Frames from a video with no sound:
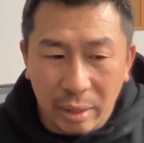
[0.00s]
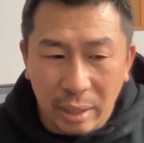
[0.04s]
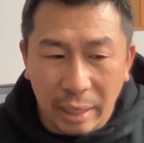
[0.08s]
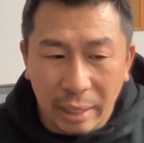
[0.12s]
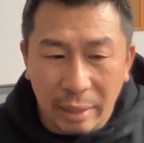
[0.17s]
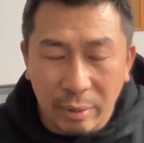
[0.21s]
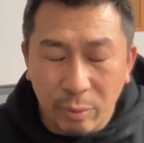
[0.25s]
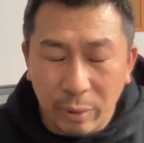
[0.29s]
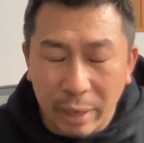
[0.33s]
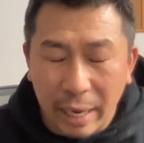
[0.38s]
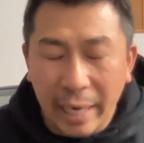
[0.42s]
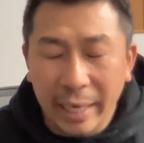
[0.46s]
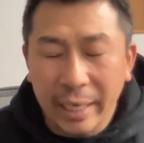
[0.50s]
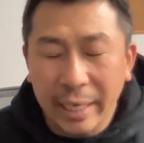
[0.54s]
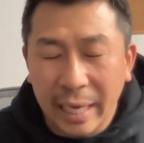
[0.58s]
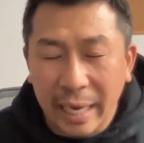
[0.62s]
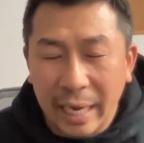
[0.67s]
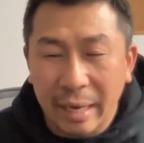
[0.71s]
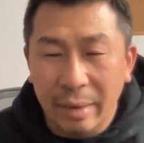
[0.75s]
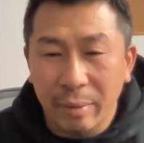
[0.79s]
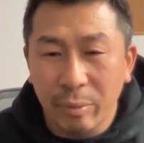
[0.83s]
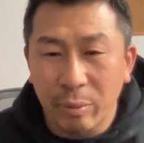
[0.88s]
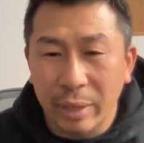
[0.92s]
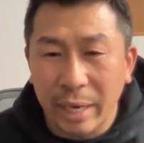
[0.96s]
Like when
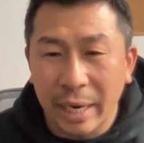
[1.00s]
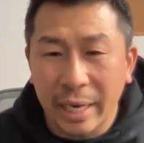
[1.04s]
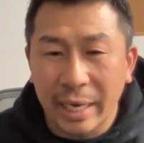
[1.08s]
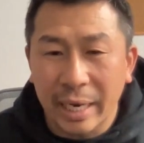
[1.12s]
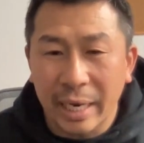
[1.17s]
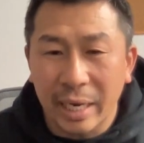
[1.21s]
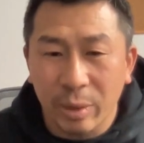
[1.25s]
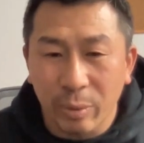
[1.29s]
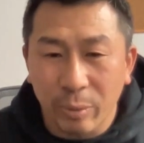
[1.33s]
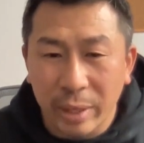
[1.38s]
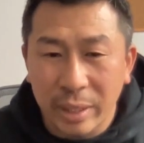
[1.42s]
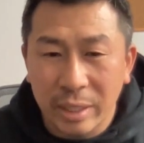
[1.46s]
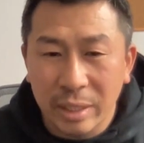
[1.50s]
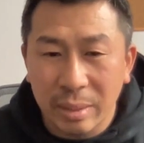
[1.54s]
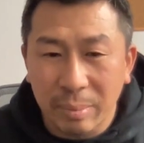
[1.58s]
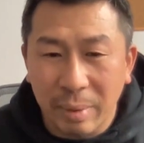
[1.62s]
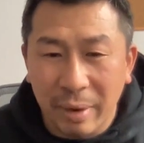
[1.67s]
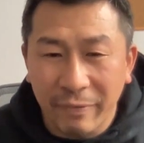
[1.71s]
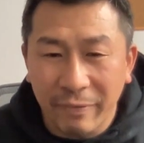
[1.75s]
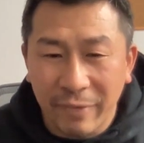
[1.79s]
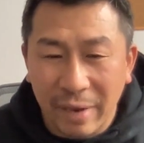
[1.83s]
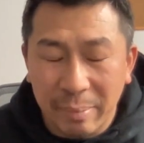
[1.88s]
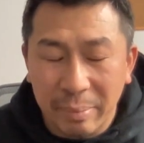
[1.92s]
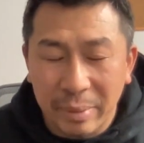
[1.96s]
I got arrested,
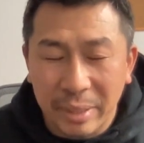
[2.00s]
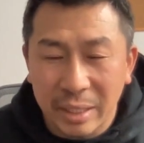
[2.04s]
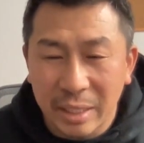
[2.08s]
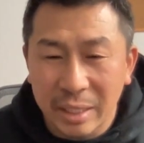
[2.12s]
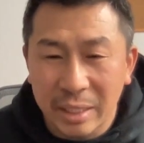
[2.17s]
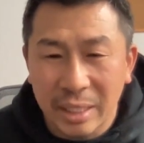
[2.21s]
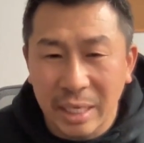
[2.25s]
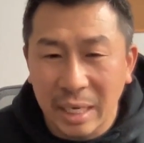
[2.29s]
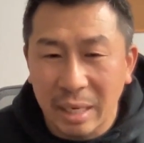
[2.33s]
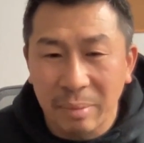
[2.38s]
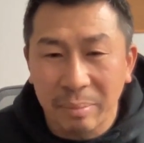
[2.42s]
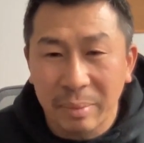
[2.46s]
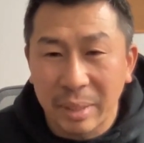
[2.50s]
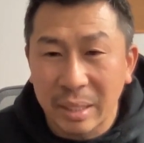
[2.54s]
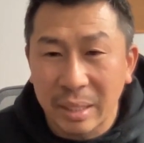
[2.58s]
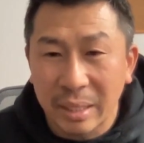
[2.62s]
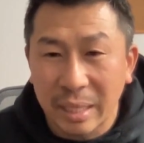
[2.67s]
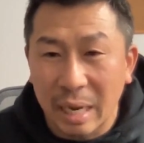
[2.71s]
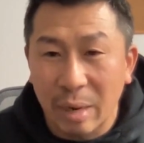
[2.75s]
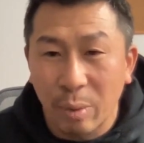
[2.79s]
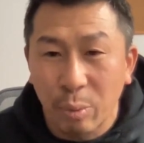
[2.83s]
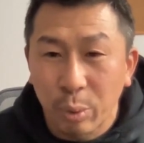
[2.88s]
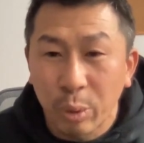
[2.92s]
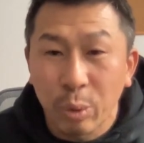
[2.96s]
my family didn't tell me
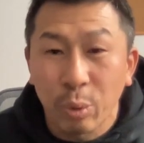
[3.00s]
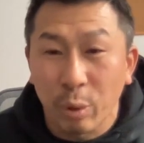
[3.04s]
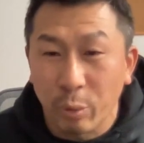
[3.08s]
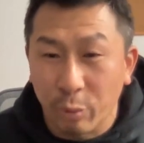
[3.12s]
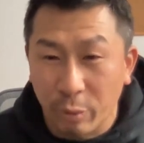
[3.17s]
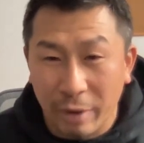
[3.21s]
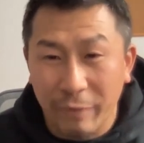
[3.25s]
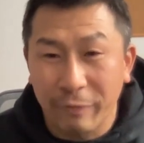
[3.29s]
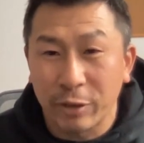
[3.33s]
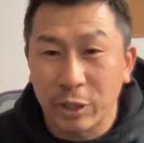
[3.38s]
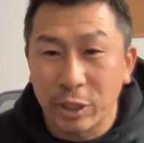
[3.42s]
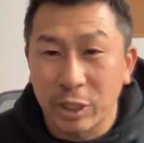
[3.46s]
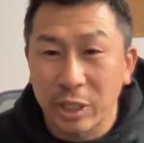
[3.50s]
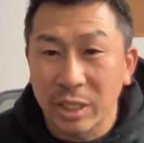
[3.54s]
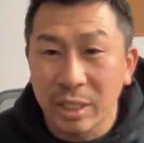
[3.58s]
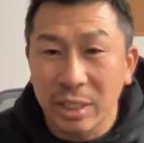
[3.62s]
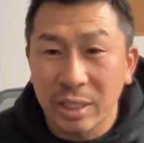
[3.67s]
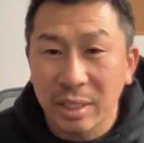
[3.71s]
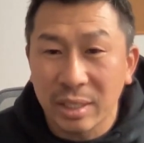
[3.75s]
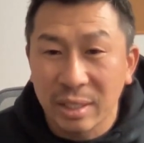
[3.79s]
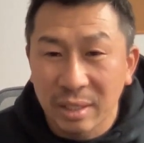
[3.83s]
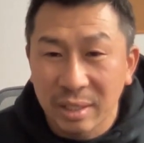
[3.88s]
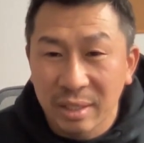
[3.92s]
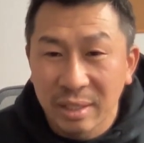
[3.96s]
that we were
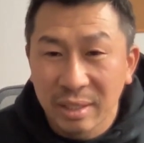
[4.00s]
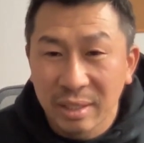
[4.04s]
refugees.